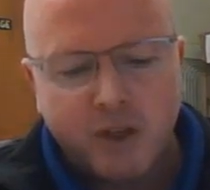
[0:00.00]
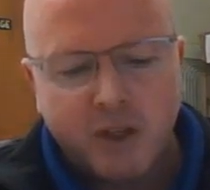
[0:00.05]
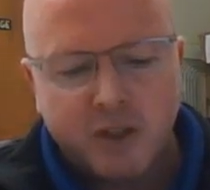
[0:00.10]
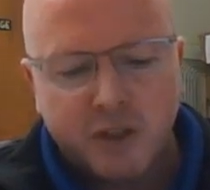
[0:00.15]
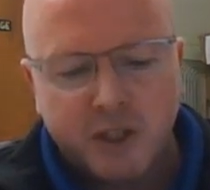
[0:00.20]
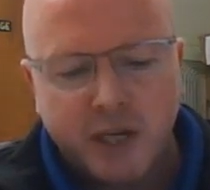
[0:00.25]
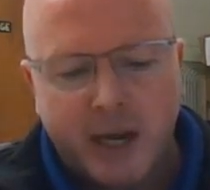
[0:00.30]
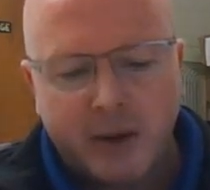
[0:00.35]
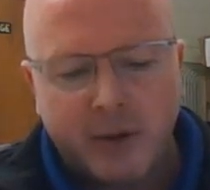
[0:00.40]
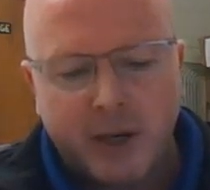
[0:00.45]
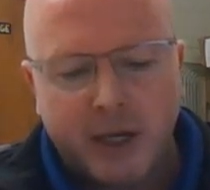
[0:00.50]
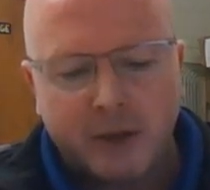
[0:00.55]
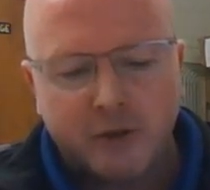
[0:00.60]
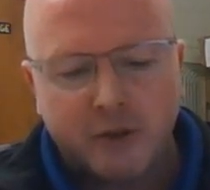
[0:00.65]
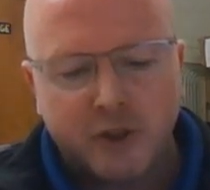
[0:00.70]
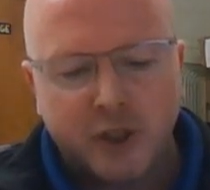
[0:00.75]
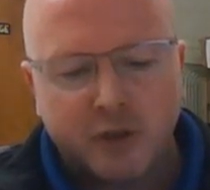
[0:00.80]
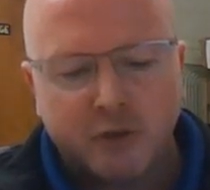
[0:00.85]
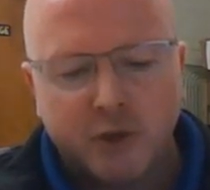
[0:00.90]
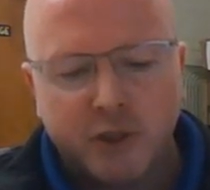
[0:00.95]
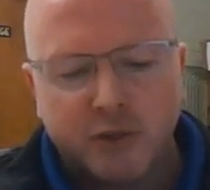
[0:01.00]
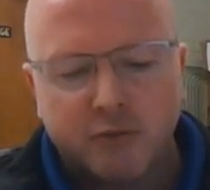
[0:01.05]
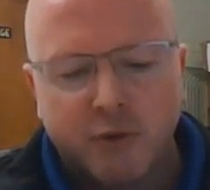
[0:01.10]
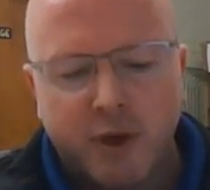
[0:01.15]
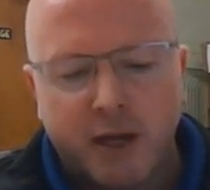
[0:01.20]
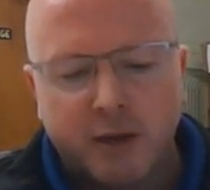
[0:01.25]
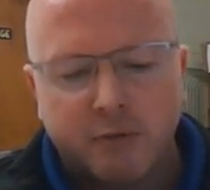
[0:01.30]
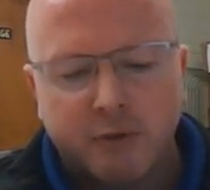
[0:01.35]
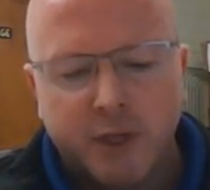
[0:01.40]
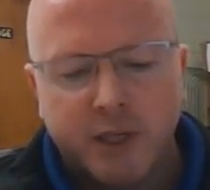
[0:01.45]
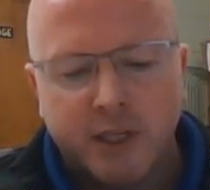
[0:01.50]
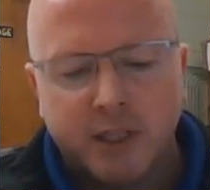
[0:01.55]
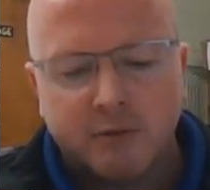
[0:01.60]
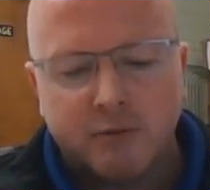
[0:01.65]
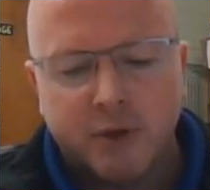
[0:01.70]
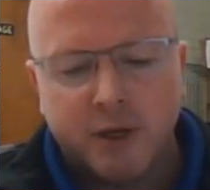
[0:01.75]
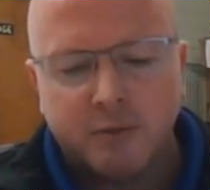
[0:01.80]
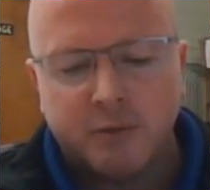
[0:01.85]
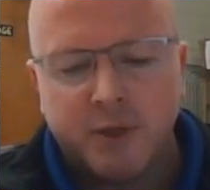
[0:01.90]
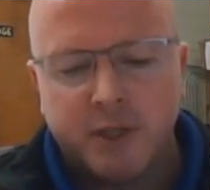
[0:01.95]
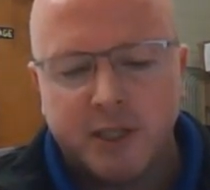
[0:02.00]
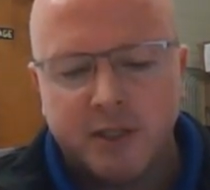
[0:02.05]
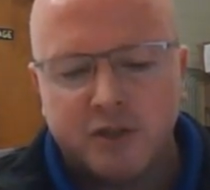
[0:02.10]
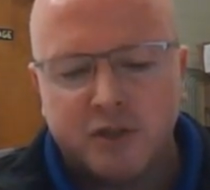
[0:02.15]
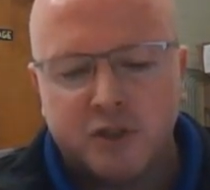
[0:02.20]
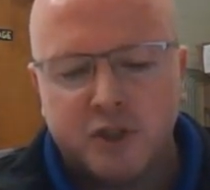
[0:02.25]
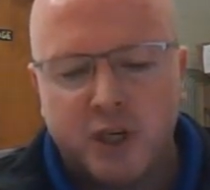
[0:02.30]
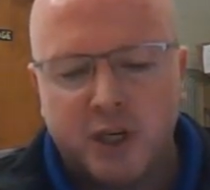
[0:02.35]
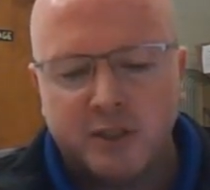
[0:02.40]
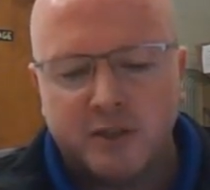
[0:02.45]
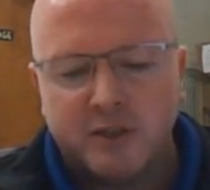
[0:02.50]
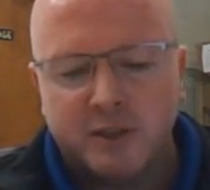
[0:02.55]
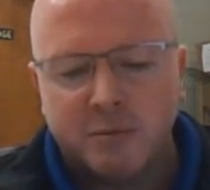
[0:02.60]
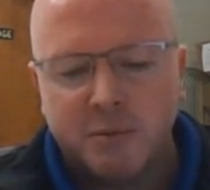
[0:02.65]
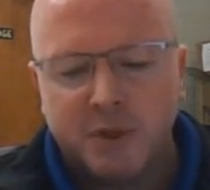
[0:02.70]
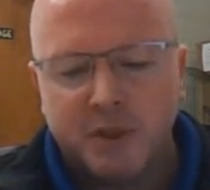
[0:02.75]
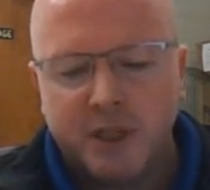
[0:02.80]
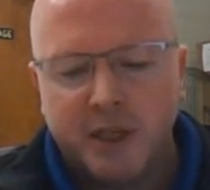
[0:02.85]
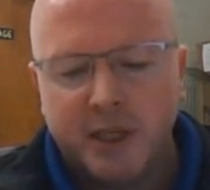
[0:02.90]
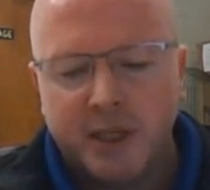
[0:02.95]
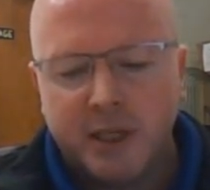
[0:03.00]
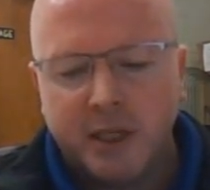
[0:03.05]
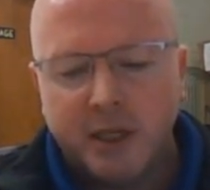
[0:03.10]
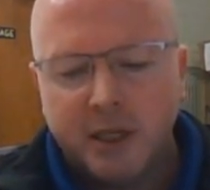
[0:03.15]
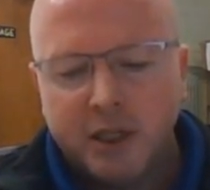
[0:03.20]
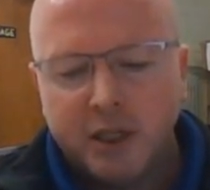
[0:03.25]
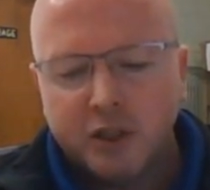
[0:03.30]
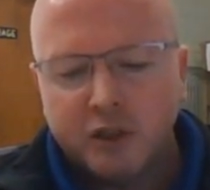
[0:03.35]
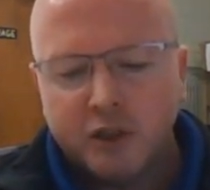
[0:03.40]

shout outs to Chris Rodriguez Rodriguez, Justin Medina,